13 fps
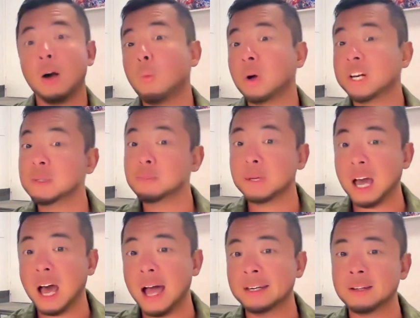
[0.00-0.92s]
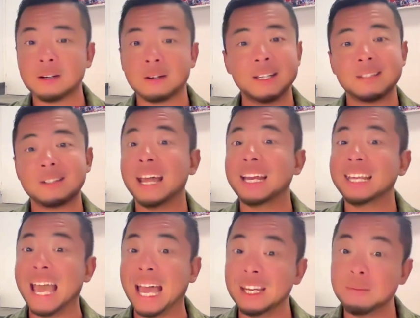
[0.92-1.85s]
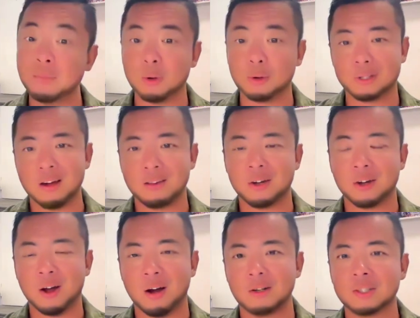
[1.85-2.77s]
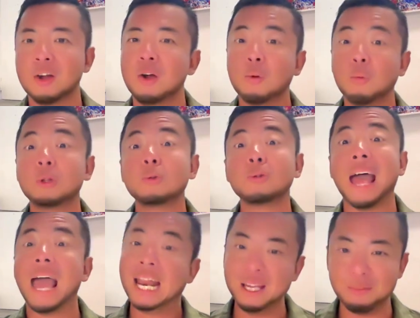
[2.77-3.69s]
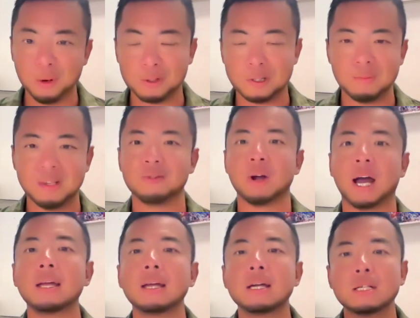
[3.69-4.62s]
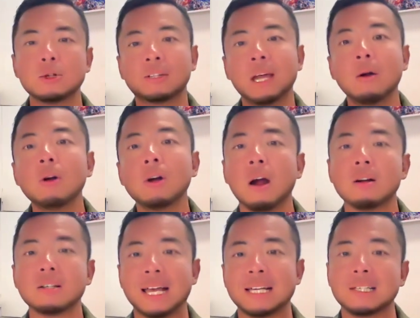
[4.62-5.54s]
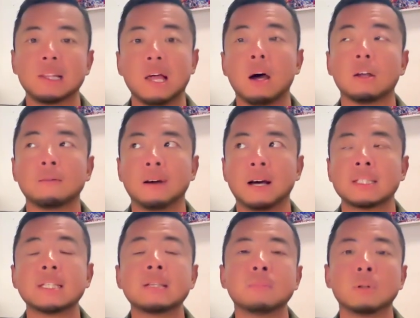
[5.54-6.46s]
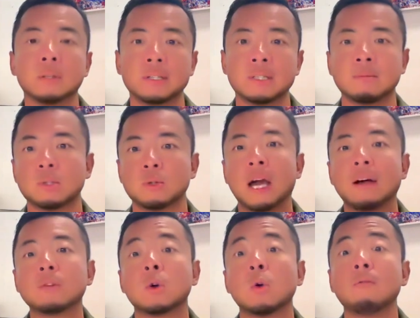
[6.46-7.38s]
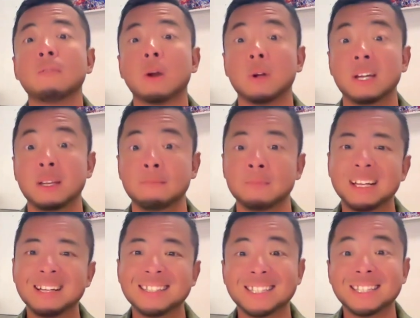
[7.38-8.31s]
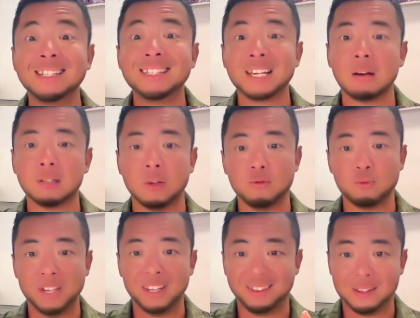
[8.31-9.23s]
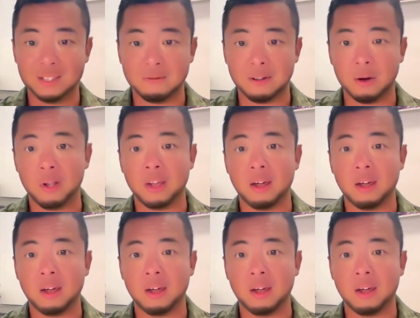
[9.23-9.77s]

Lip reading: What is behind her? Is there any animals on the cards? What do the animals mean, right? So tarot cards has a lot of symbolism, so you have to go very detailed and read things very